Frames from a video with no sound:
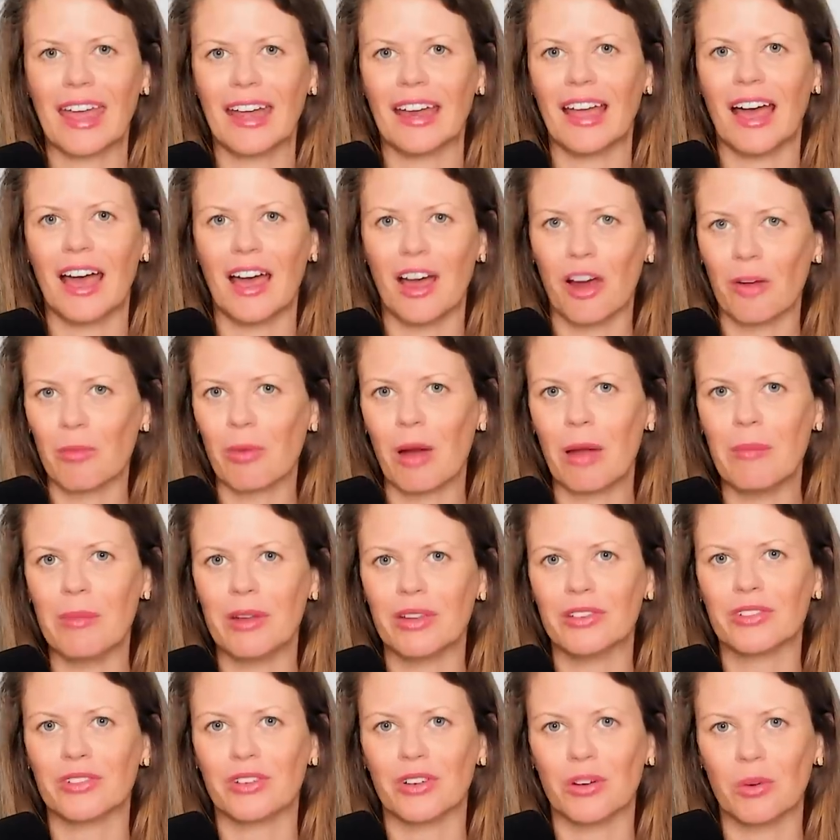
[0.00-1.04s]
our Prime
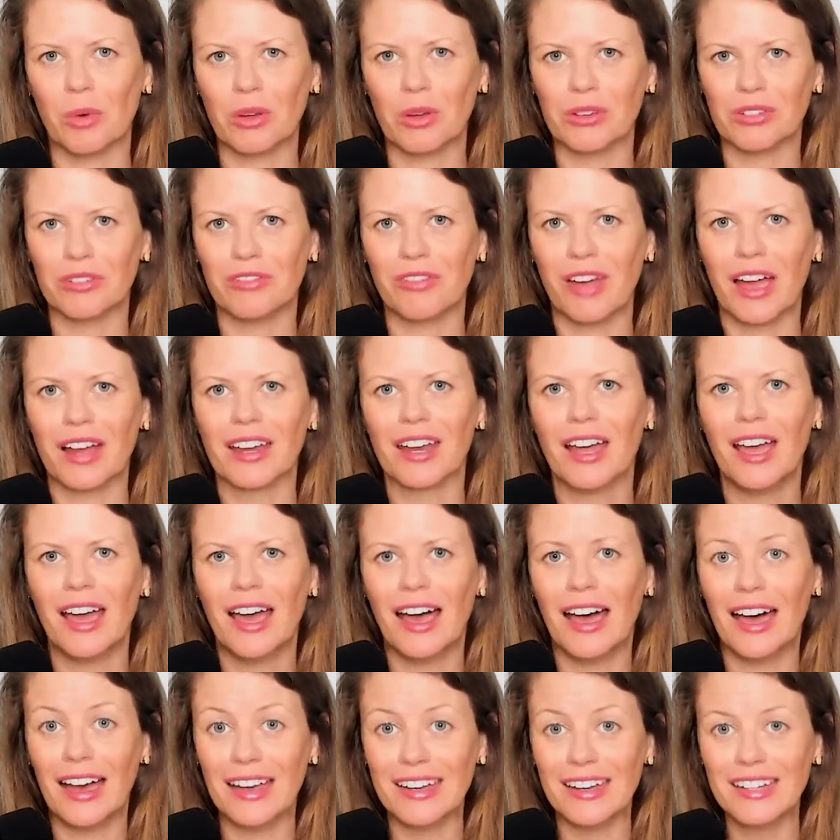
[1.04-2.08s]
Minister was in fact
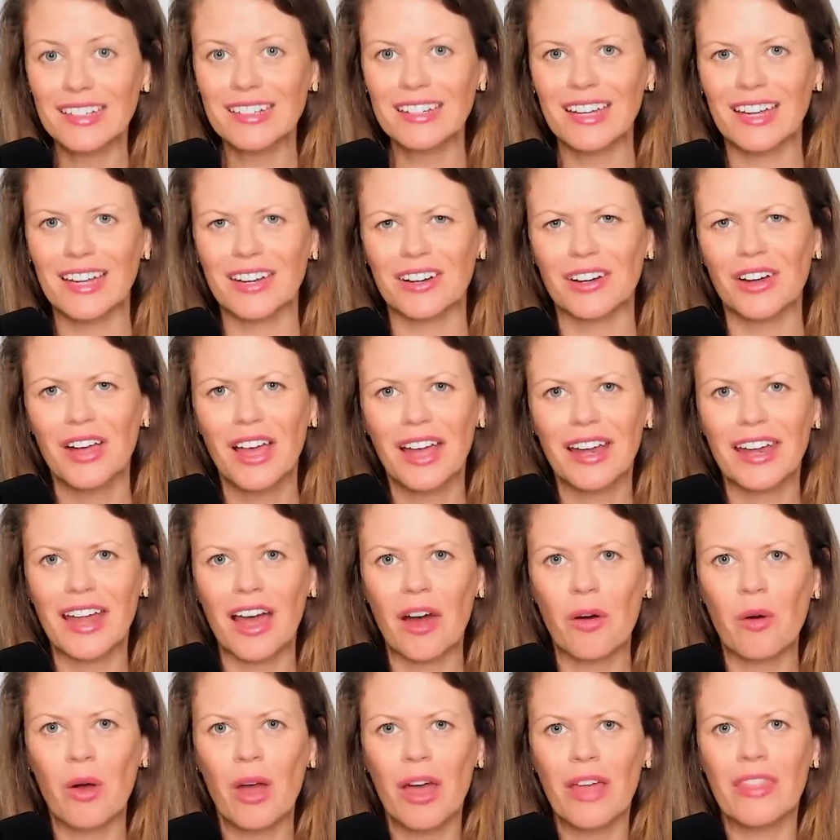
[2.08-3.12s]
a dictator.
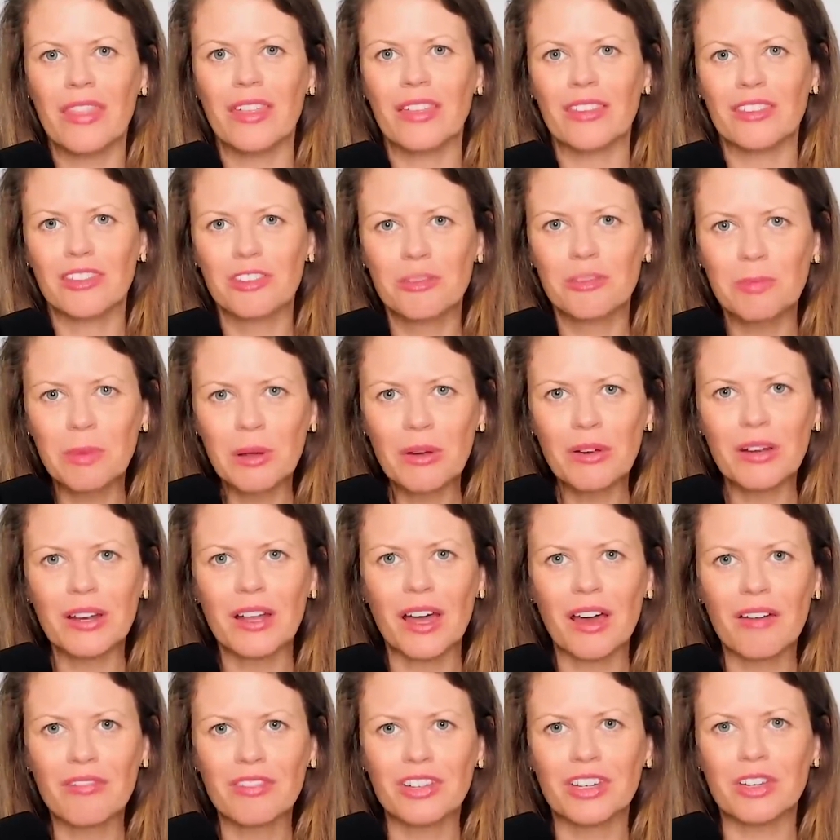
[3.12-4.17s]
Now, the spirit
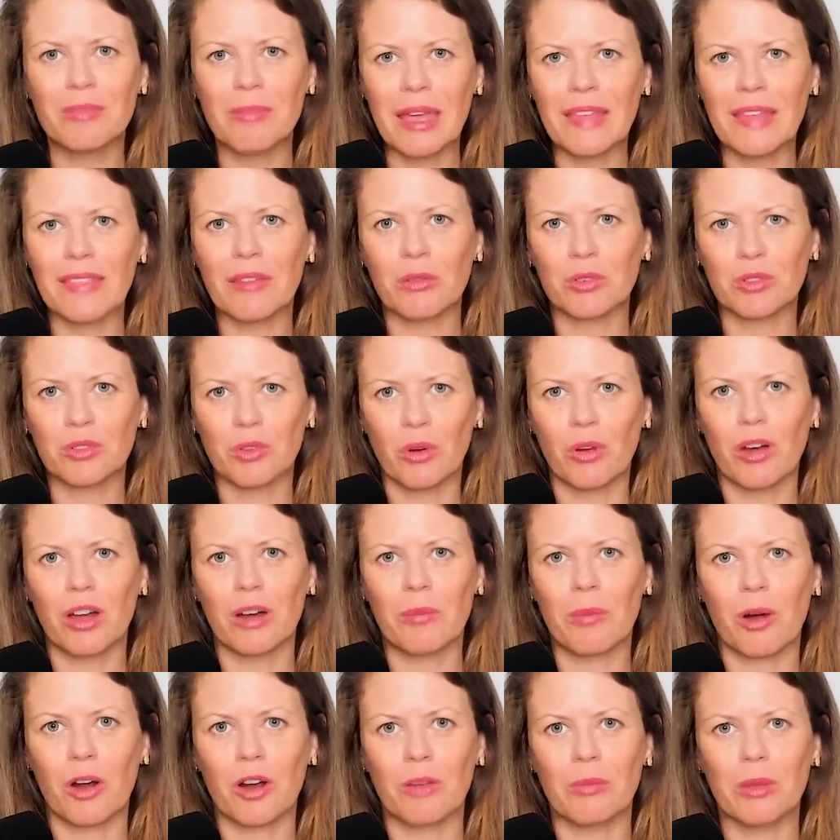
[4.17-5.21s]
of the debate that was going
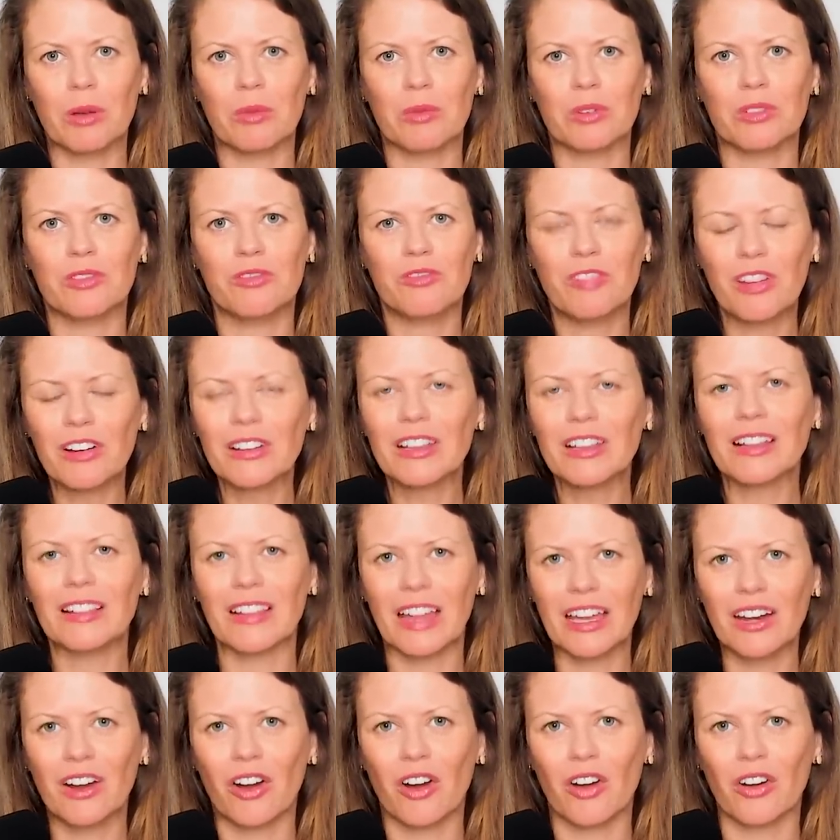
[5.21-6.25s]
on in Parliament was fairly
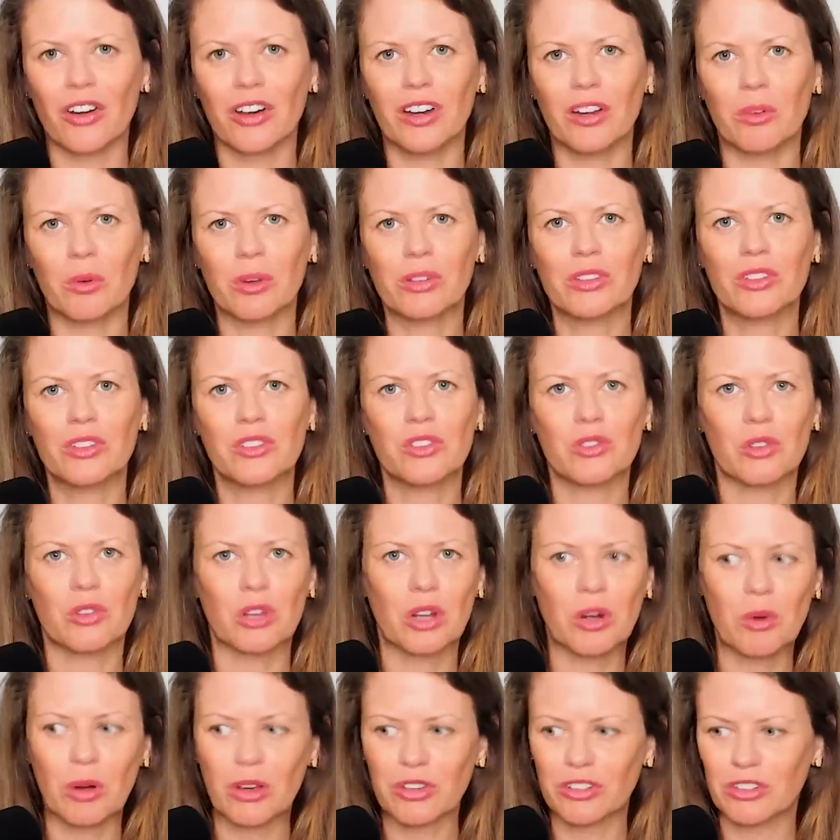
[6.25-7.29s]
lighthearted. It wasn't
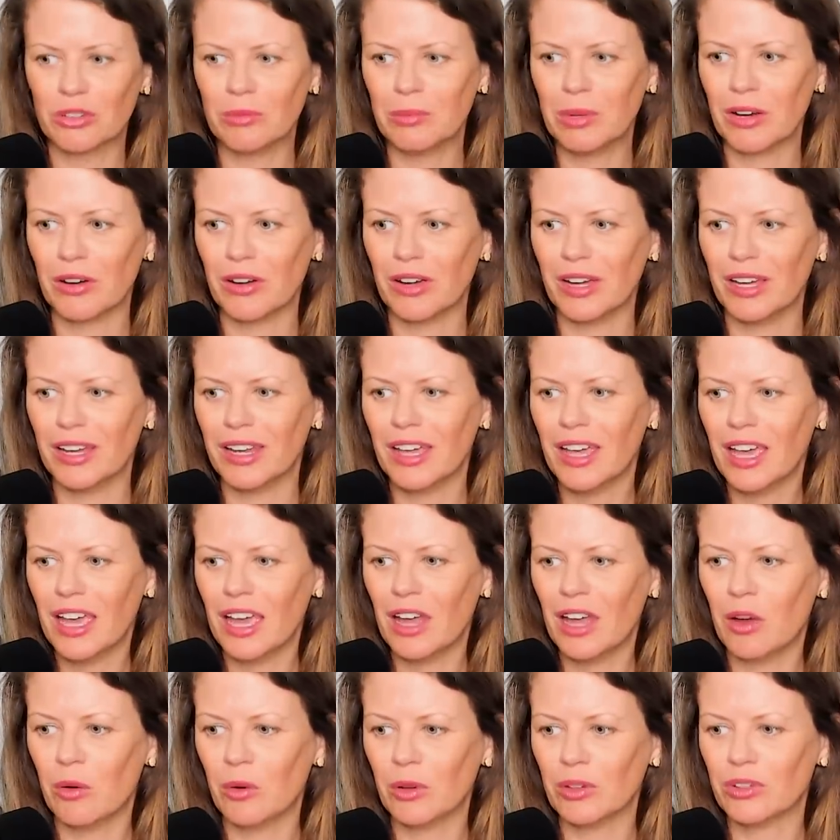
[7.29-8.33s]
during question period.
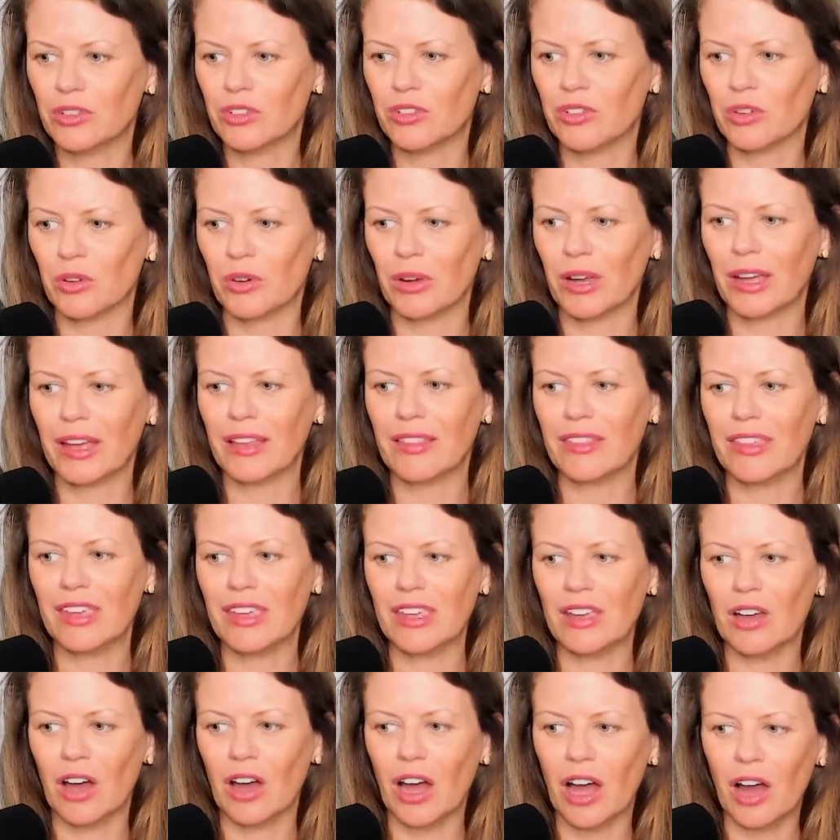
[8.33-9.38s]
It was during
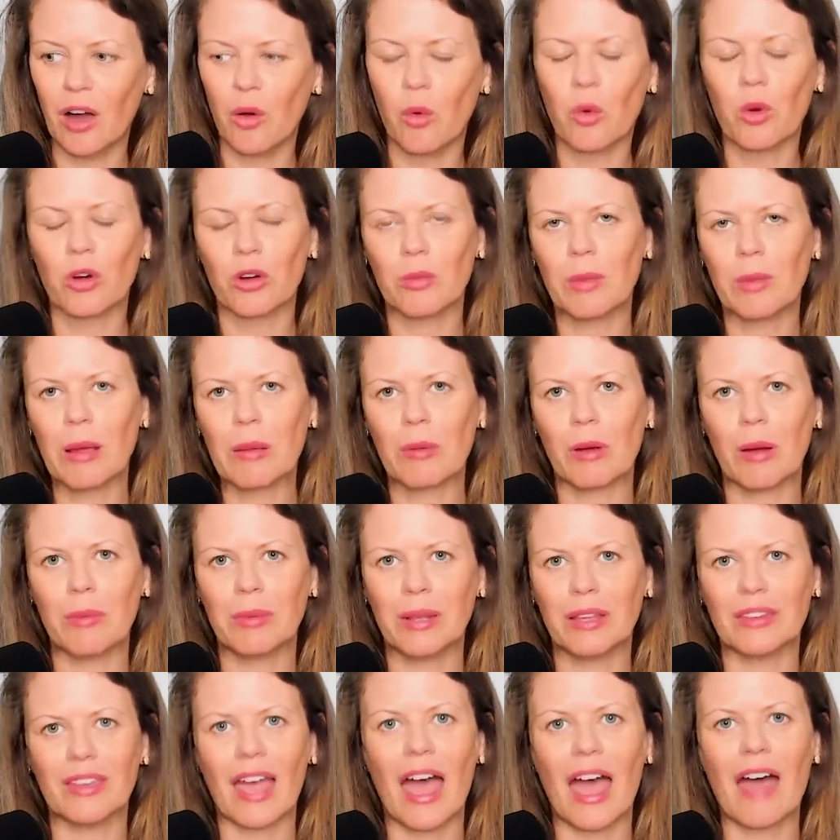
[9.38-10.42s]
the order paper
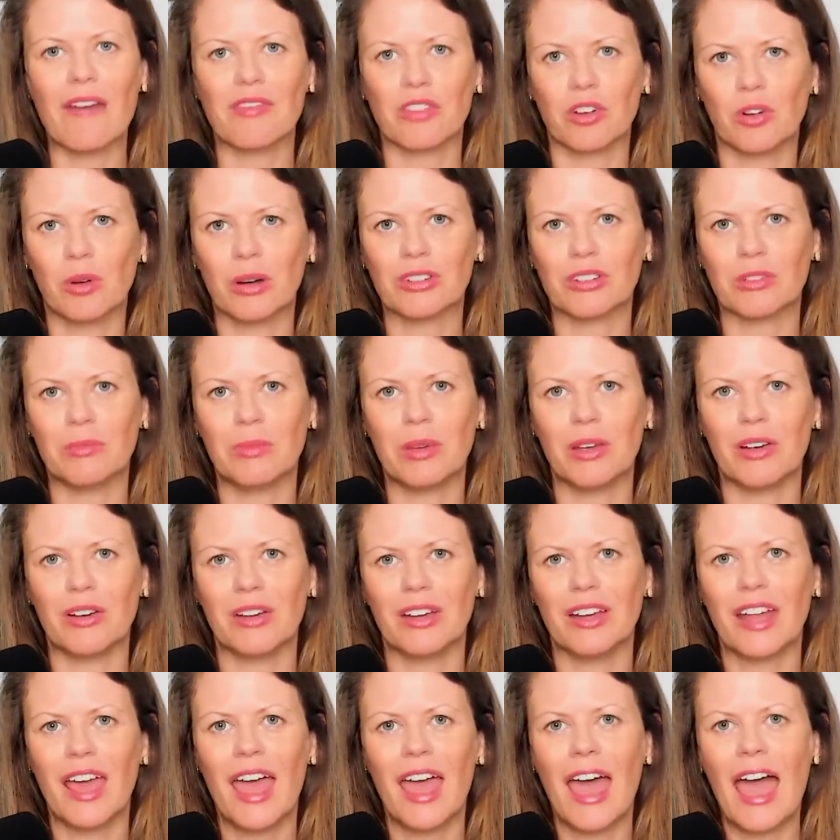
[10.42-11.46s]
updates after question
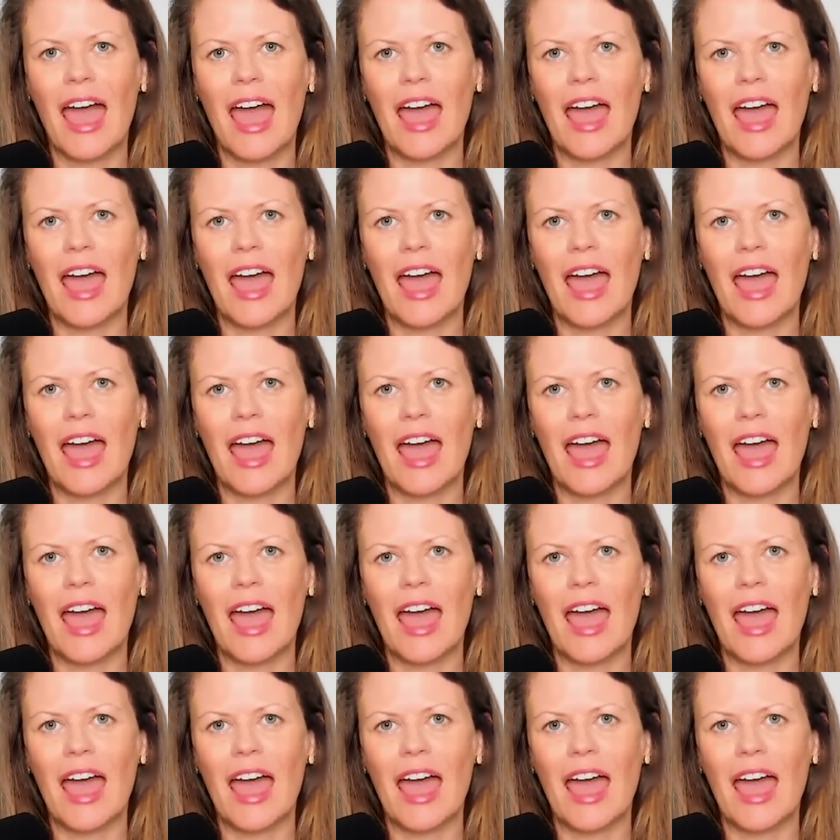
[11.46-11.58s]
period.